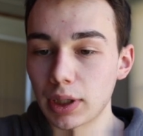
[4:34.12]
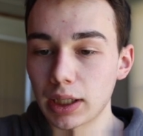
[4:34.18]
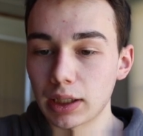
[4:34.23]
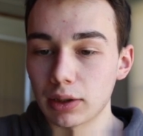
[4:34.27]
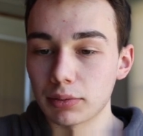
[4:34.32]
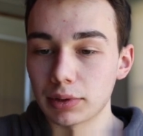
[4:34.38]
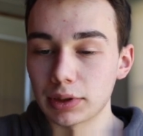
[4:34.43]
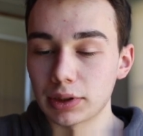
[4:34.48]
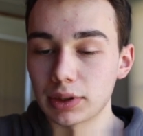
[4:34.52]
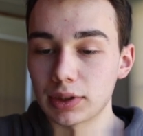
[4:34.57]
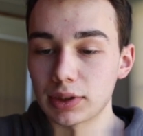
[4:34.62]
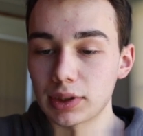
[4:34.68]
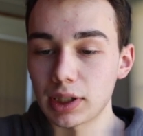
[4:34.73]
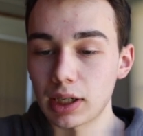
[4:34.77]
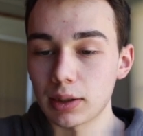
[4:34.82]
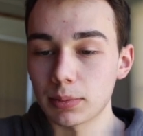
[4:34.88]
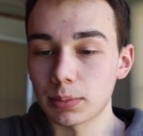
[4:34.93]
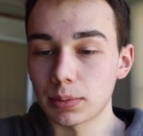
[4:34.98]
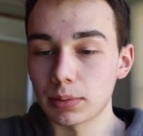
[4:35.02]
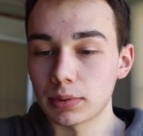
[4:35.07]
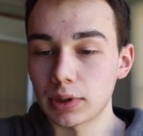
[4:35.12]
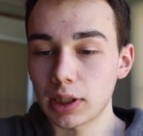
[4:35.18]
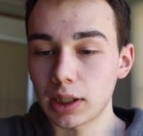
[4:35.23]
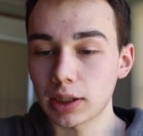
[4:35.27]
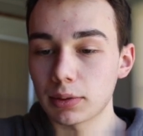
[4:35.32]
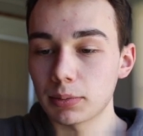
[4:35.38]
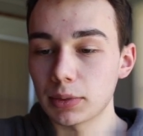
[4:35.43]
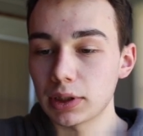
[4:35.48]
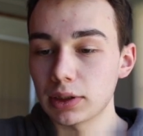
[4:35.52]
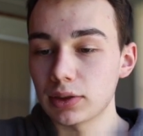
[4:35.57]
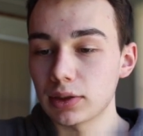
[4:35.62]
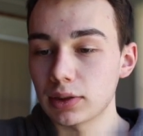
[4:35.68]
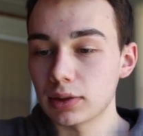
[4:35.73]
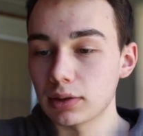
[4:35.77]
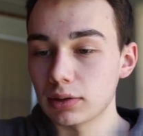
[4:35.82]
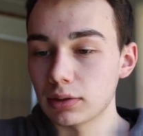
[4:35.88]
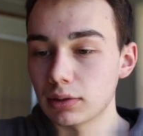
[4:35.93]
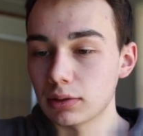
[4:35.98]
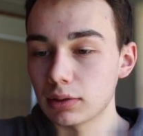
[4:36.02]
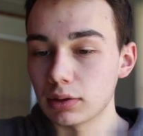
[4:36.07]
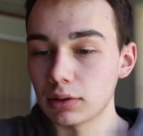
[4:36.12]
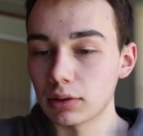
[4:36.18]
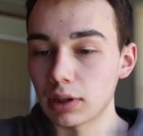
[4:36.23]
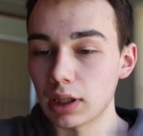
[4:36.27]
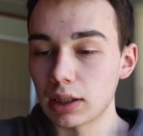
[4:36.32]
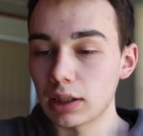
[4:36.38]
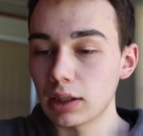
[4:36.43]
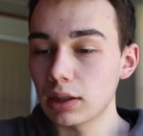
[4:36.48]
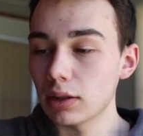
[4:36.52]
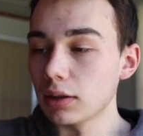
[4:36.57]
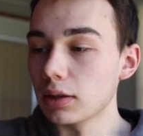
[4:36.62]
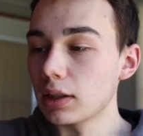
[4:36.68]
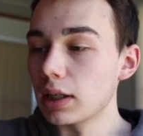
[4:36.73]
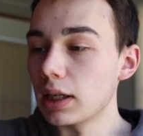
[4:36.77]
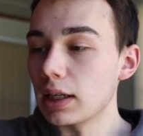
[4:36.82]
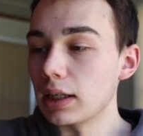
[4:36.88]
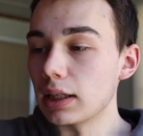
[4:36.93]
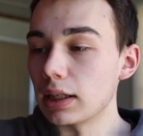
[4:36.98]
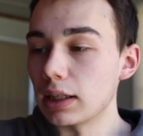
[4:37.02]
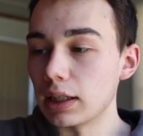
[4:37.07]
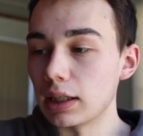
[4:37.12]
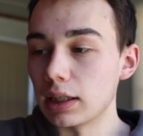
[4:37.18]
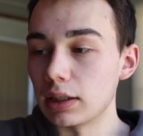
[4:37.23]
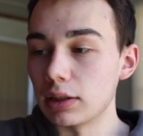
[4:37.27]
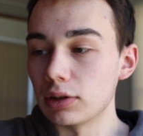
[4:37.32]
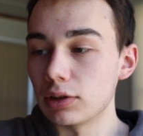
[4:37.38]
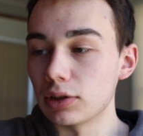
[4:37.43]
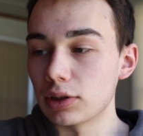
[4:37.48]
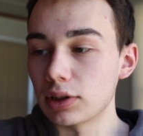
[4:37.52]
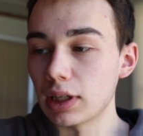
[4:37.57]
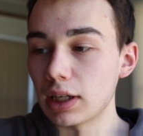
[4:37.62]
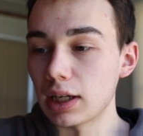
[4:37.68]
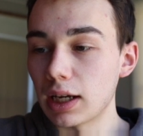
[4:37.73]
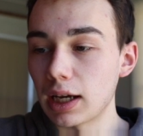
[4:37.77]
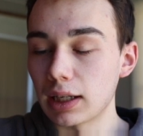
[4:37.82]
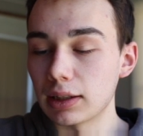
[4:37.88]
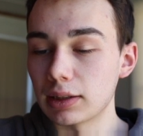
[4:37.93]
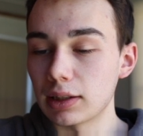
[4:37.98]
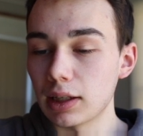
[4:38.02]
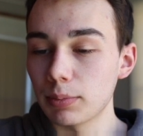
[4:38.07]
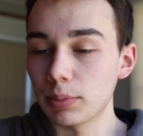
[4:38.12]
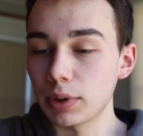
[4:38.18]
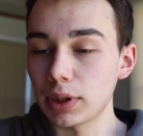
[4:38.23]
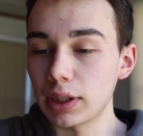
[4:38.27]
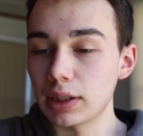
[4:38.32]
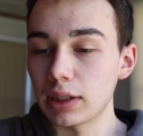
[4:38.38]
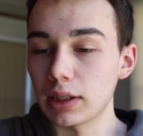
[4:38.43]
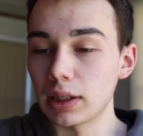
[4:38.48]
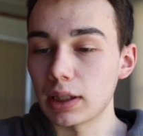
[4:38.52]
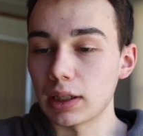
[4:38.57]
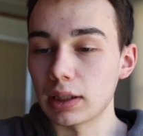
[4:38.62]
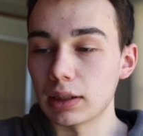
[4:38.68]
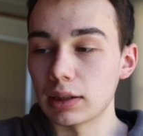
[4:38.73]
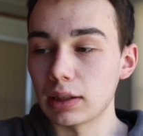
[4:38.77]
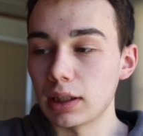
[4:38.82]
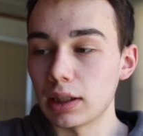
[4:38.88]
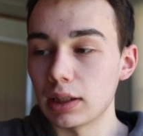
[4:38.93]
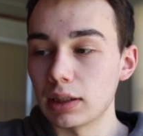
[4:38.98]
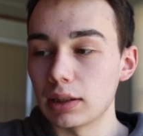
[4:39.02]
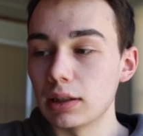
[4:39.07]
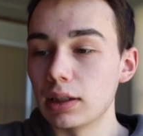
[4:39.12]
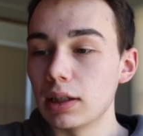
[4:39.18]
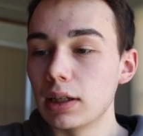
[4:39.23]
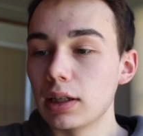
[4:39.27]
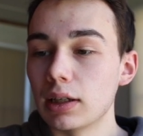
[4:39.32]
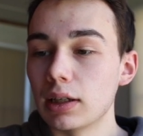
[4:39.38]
by going to Setup, Documents. You get here, and you just hit Add Template, and then